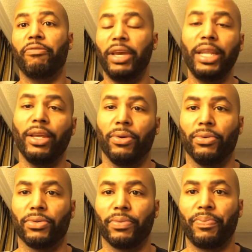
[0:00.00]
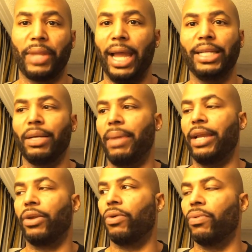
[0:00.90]
videos. Now, I ain't talking
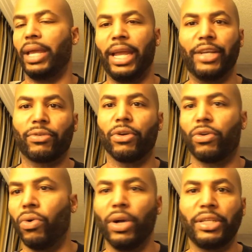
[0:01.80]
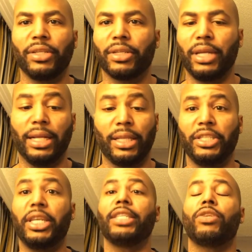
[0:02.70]
about no extra questions or
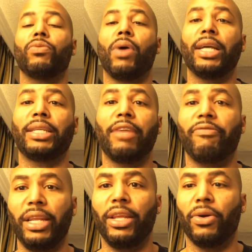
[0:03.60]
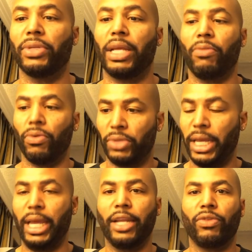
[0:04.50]
nothing, just to watch their video. They want
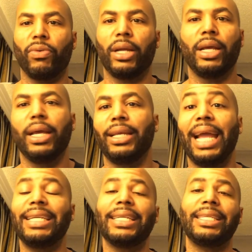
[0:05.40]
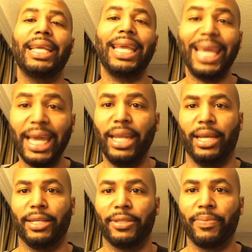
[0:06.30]
10, 20. They just
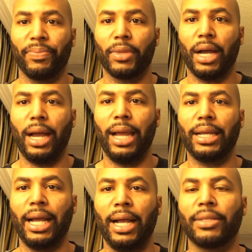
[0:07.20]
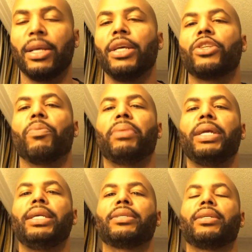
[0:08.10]
idiots. All right, guys. So
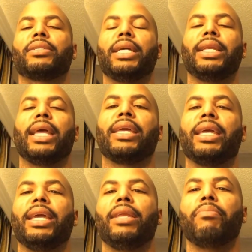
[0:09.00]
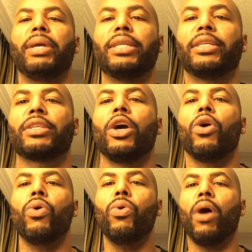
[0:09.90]
please understand that in any business,
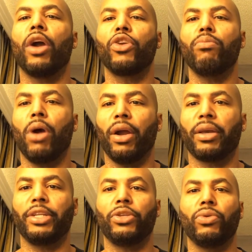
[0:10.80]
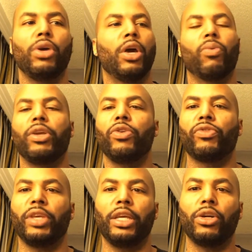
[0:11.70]
who are you marketing to? When you
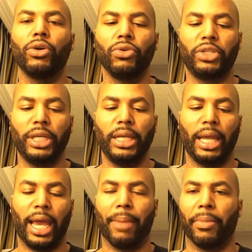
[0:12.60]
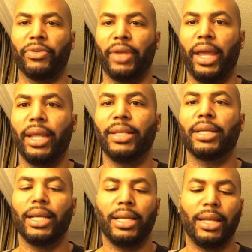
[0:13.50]
see Gucci and
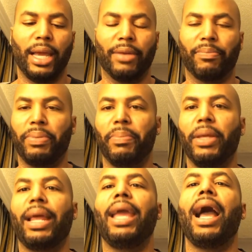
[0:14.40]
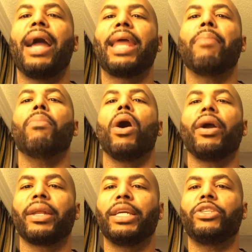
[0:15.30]
Mercedes, and they they
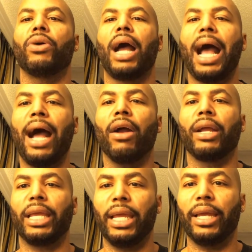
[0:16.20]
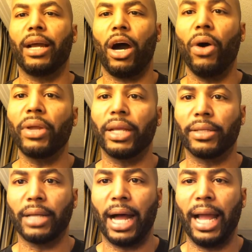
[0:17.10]
market it to a higher end
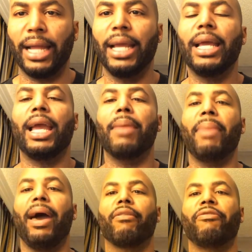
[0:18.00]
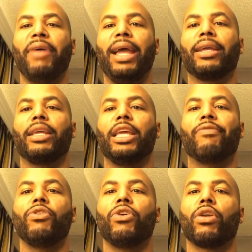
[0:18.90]
audience. All right. And matter of fact,
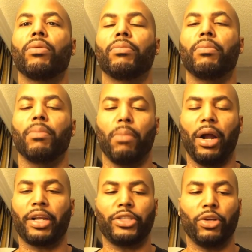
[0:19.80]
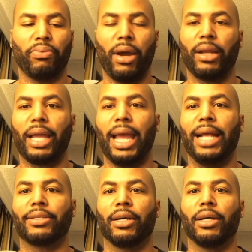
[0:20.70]
if you're gonna market your product
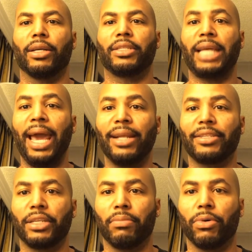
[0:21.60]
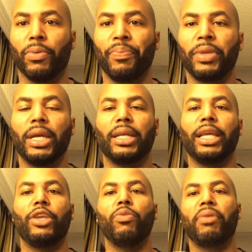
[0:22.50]
as a status symbol,
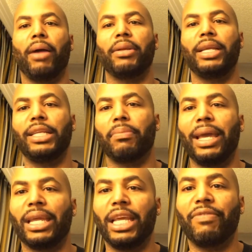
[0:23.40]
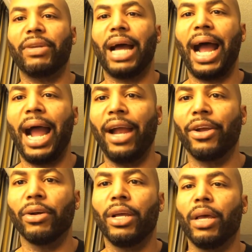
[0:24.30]
then you probably need to make it even
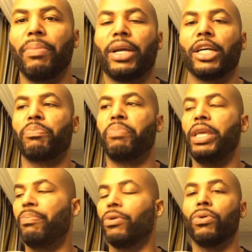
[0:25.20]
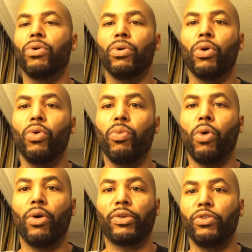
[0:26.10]
higher because people who
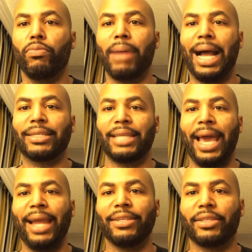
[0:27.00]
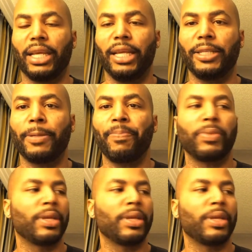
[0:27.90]
want to buy status things,